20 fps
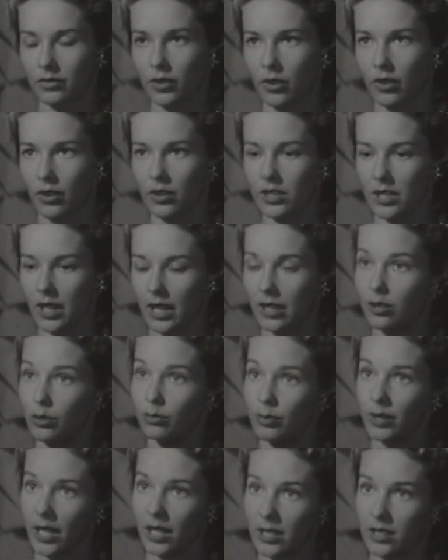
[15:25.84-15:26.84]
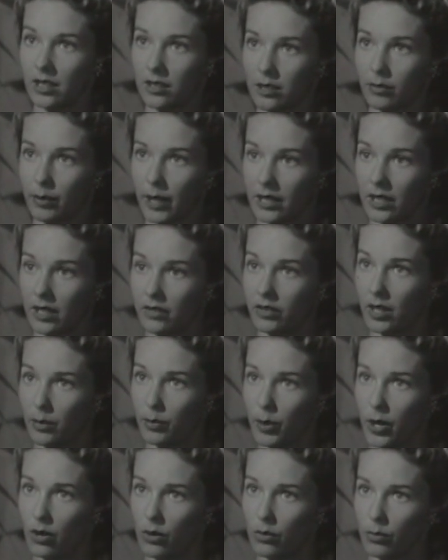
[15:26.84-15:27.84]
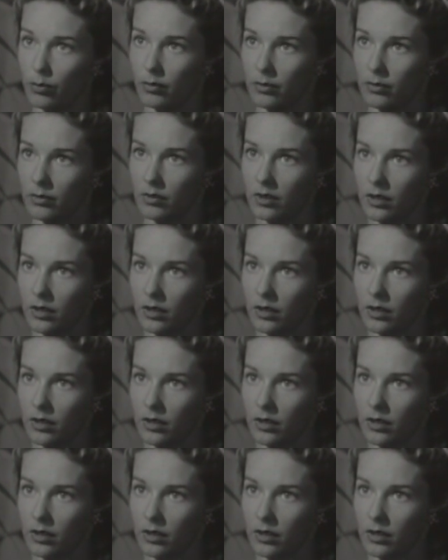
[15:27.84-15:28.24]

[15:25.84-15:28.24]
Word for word: Of course I do, but I'd just about given up hope.